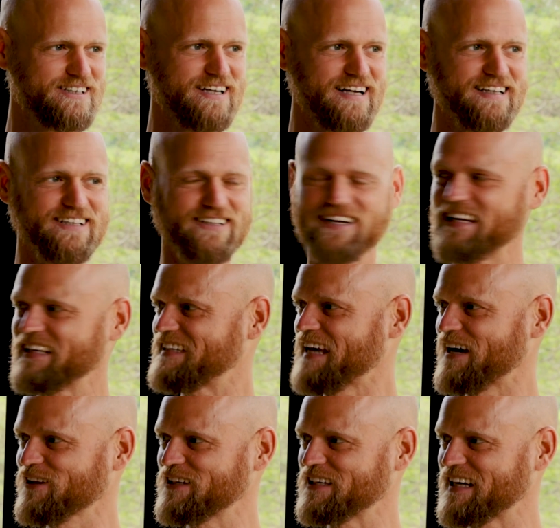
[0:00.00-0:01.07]
You're not
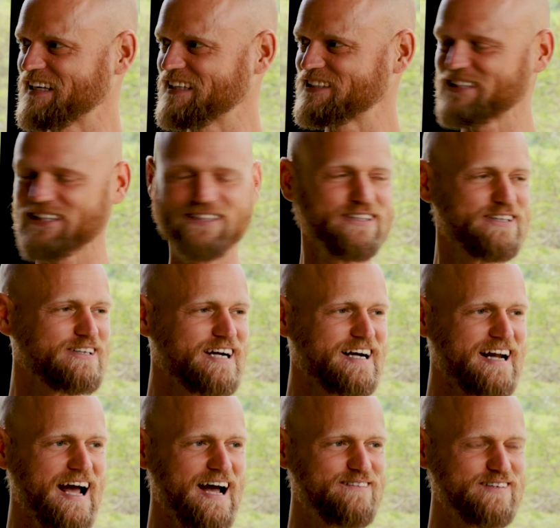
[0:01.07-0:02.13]
yelling at each other. You're
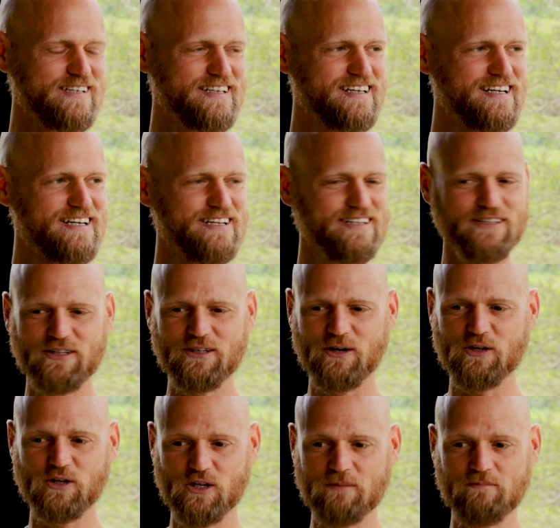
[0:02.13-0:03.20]
not having.
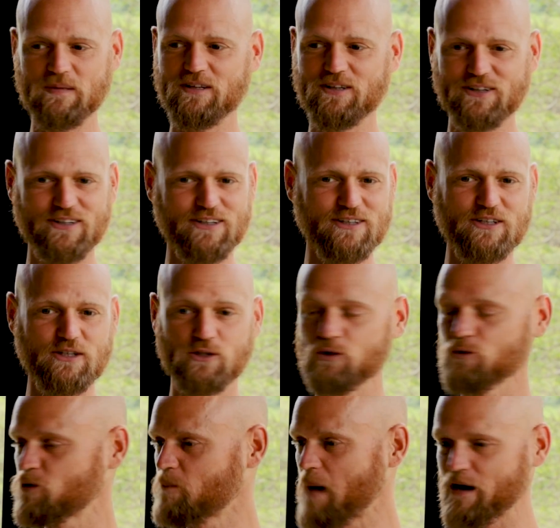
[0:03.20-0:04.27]

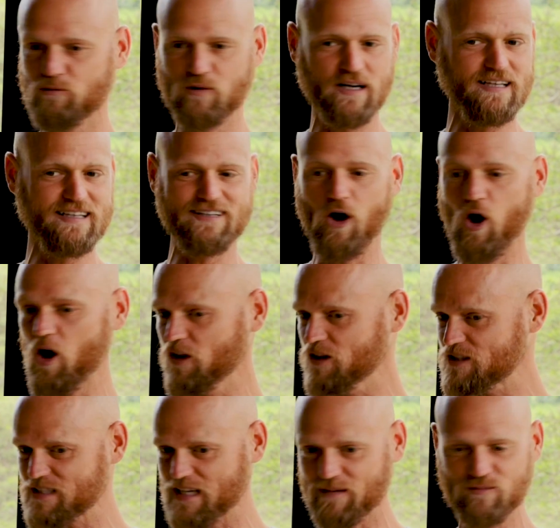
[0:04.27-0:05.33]
You might run into all the
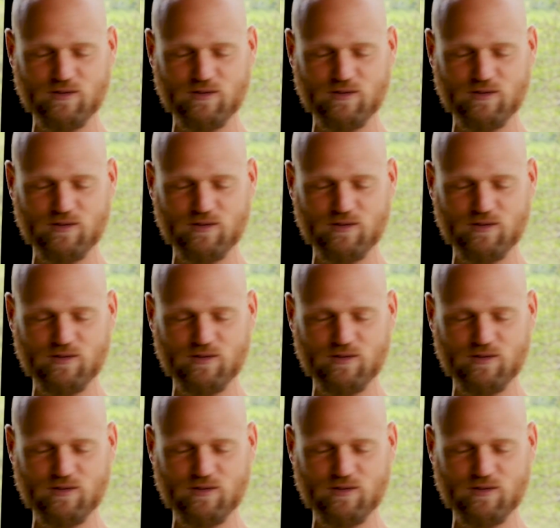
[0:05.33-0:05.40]
same